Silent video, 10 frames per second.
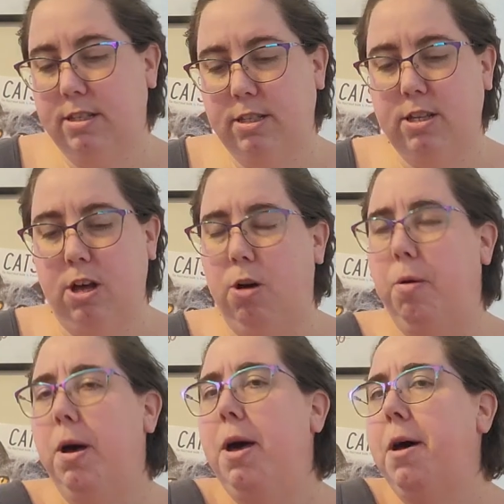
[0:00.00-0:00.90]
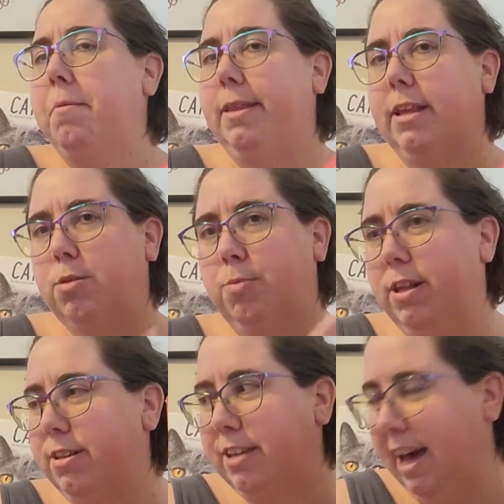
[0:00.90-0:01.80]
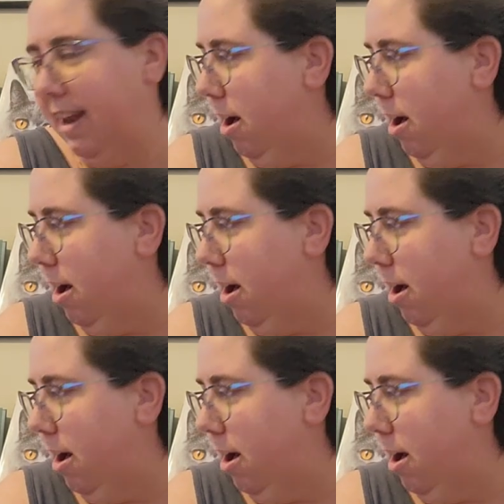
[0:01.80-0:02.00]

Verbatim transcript: So, but this one's kind of